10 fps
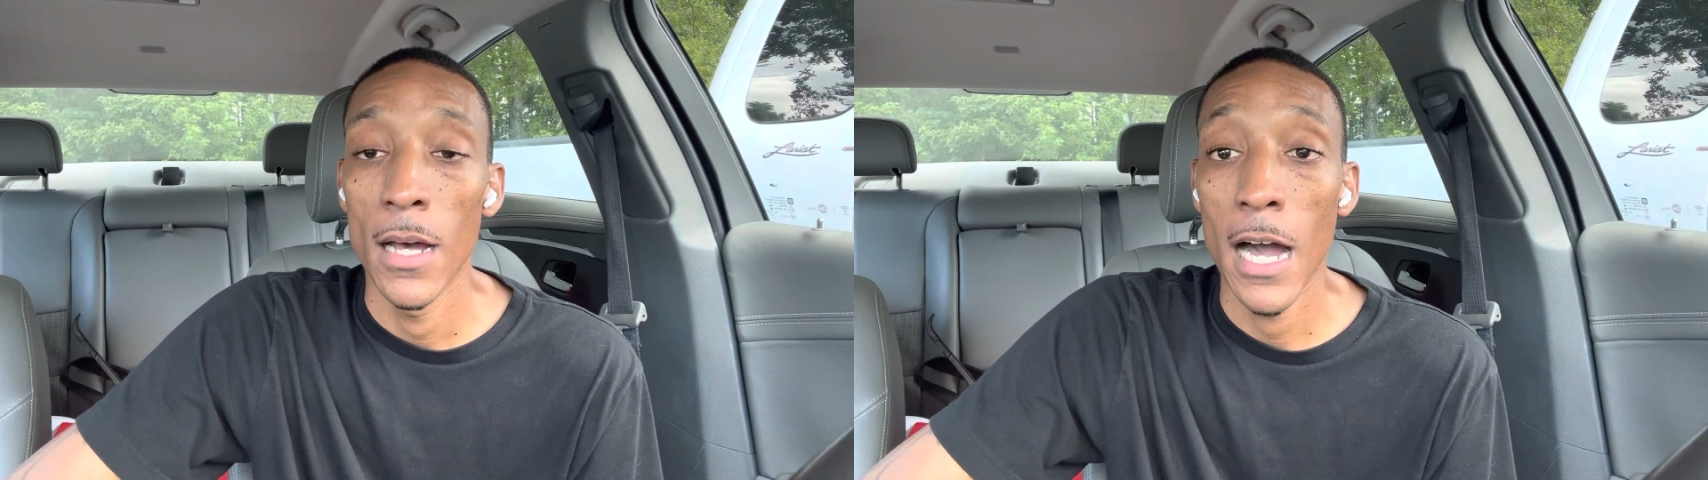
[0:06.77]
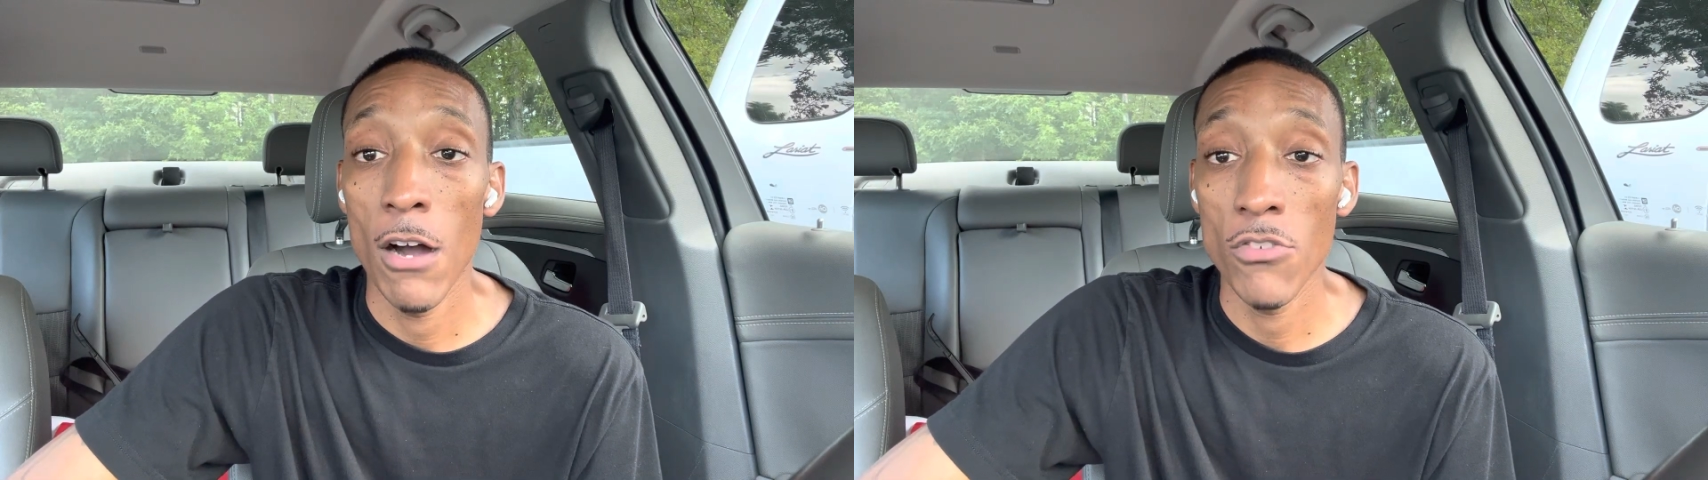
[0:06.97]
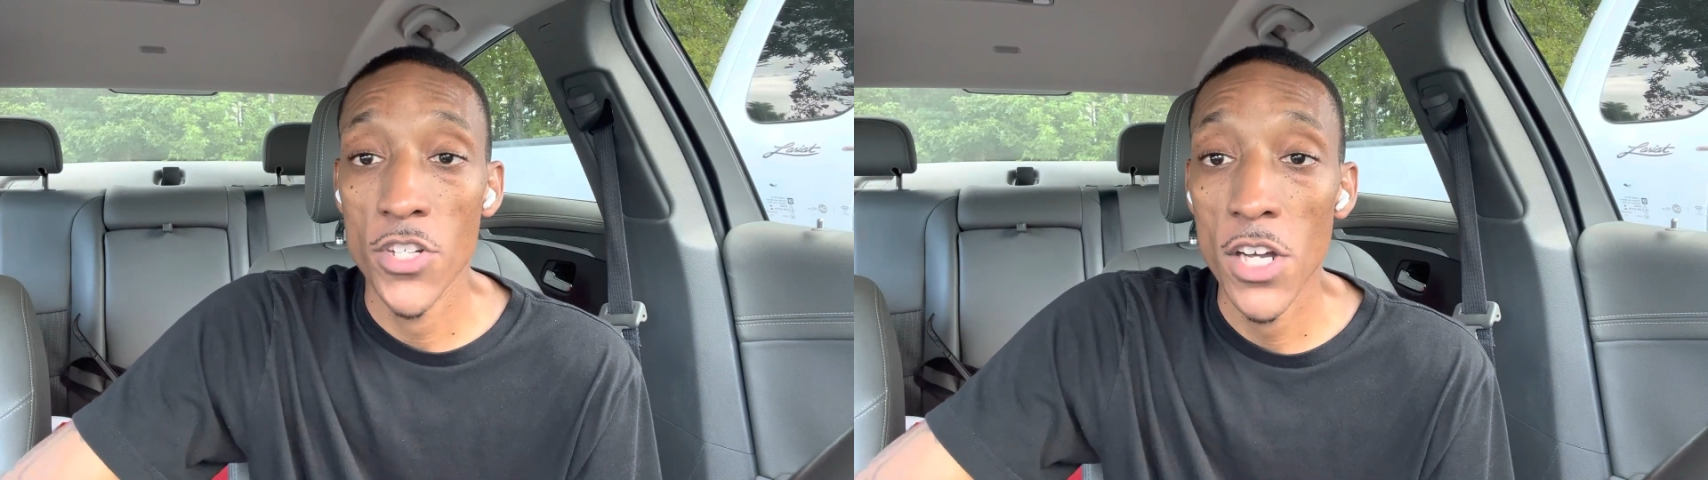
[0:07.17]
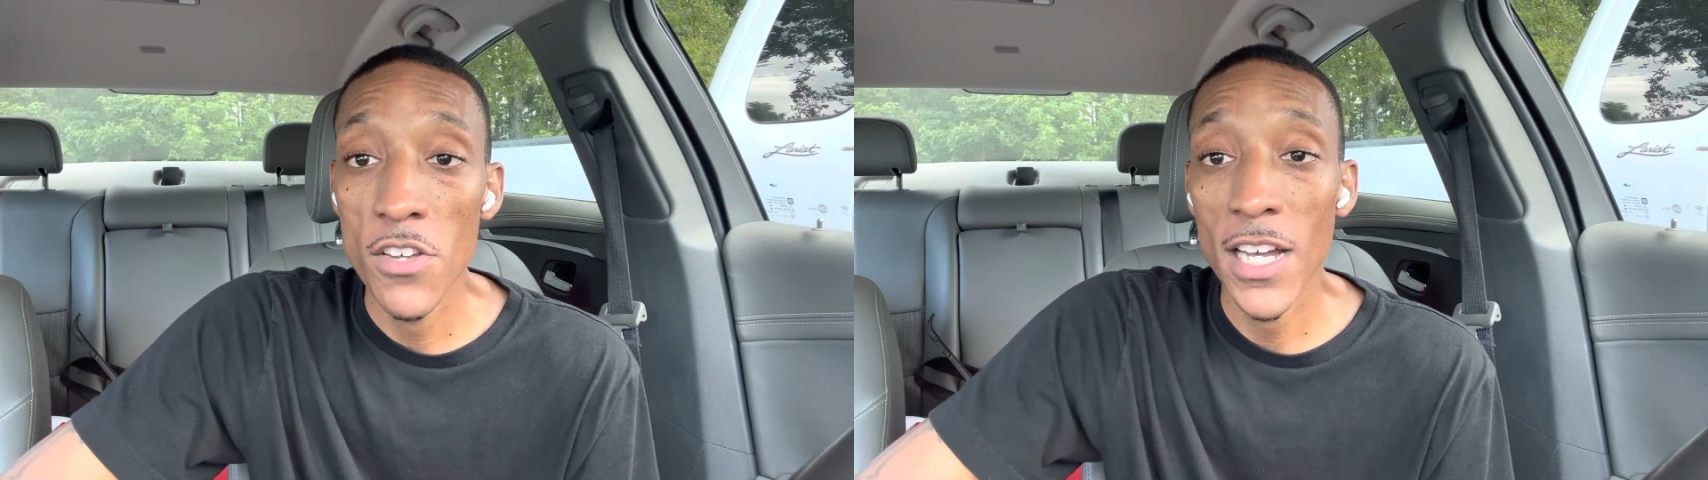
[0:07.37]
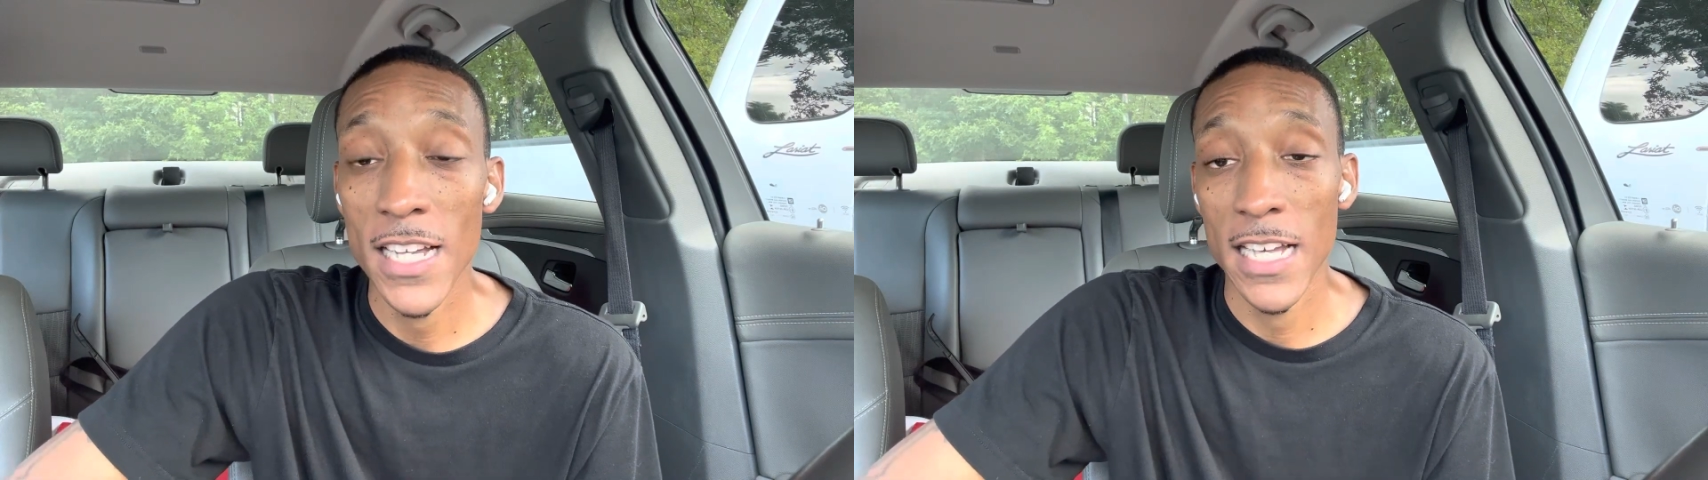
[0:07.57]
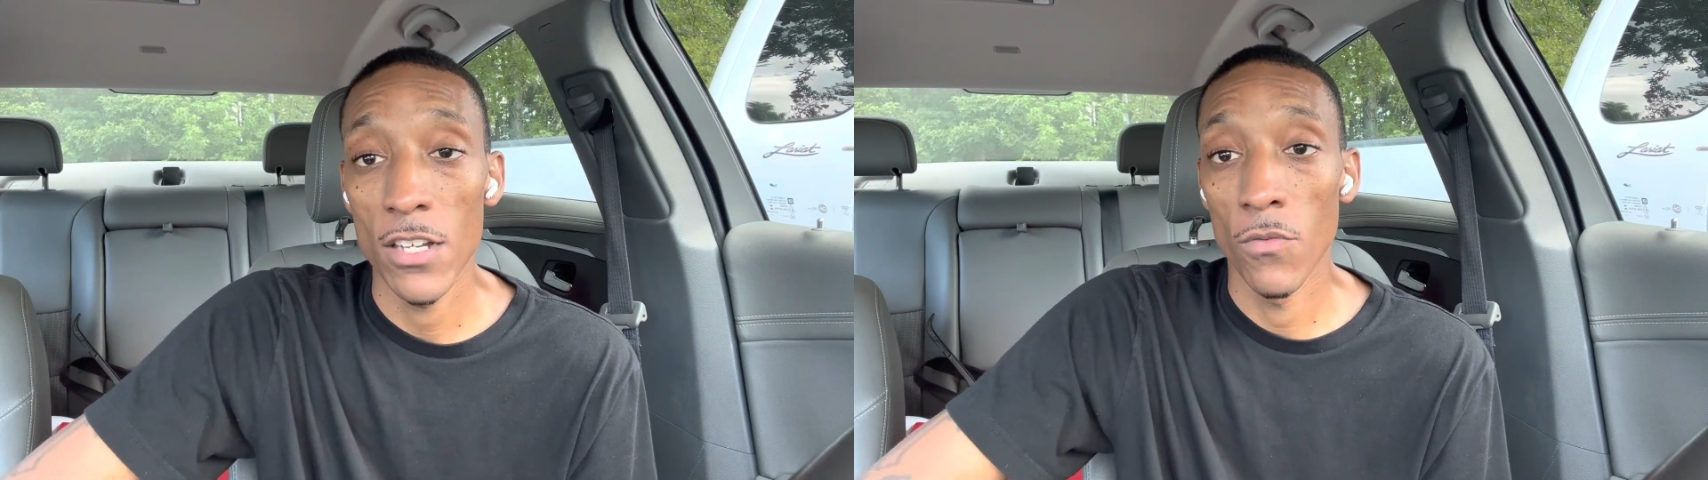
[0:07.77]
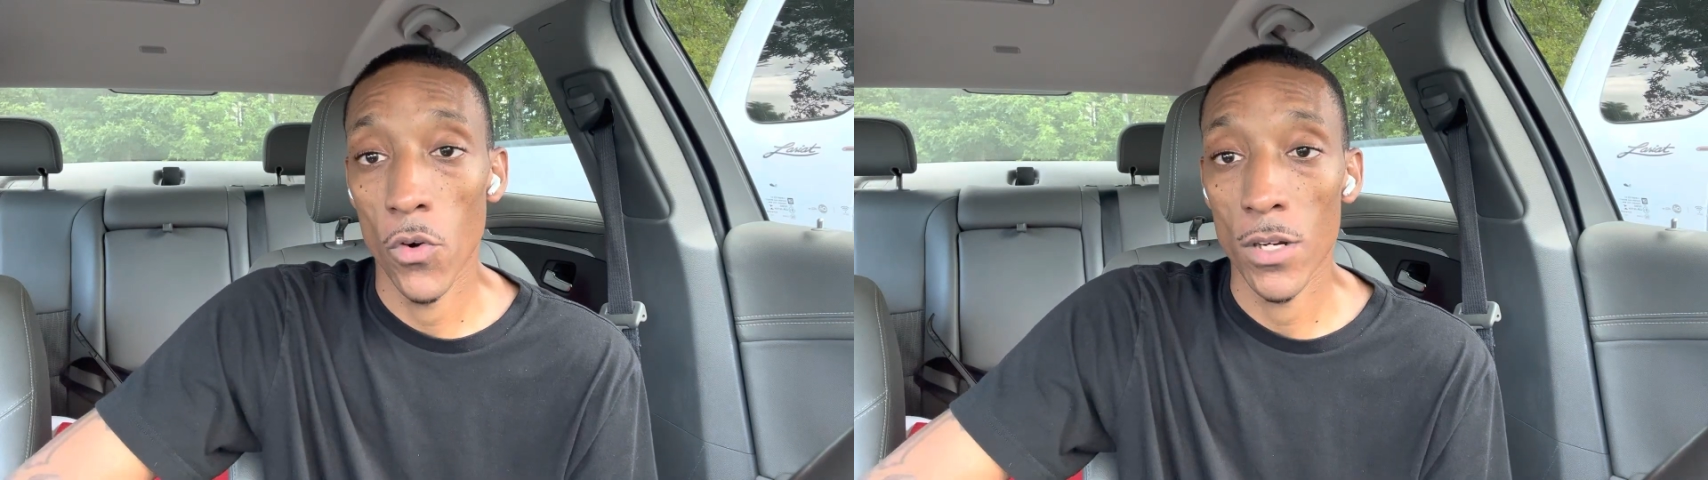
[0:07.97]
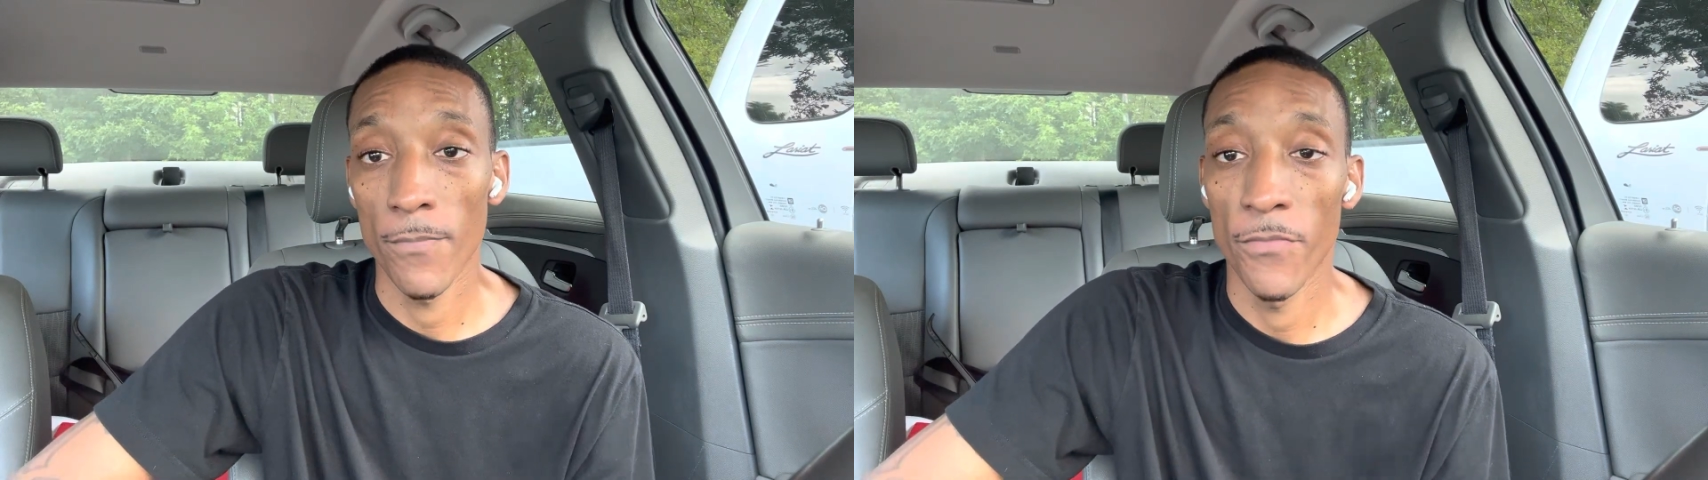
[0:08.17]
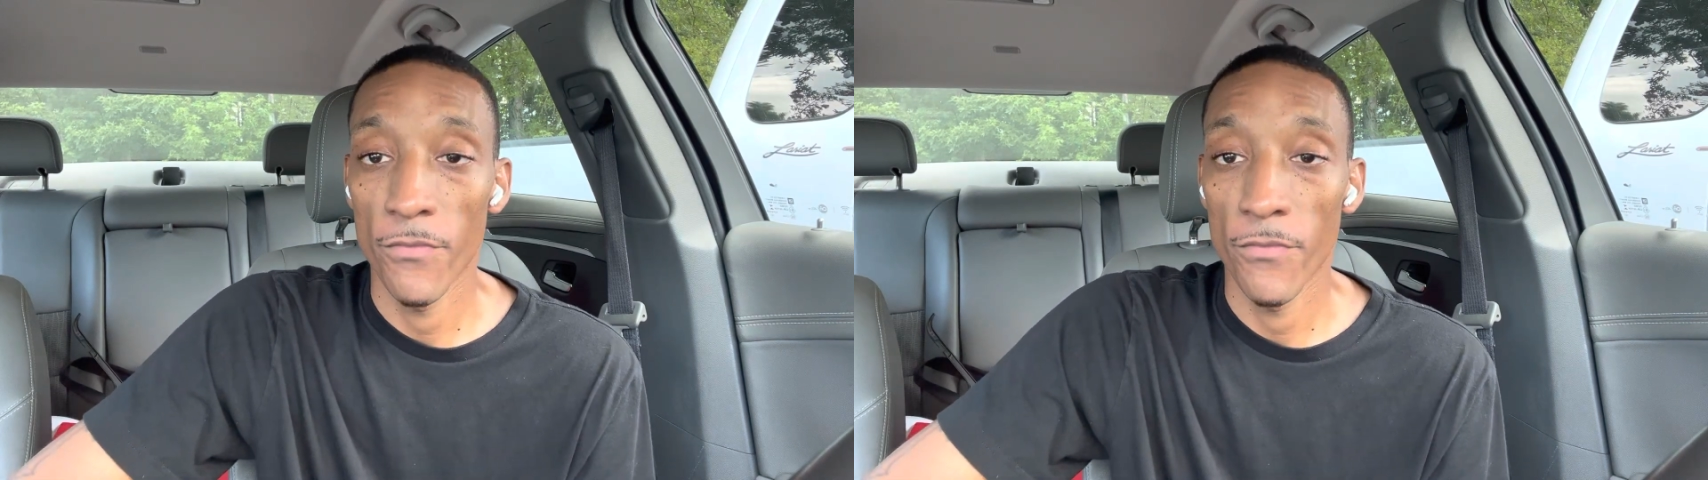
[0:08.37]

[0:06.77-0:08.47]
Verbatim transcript: I'll tell you guys how to avoid them.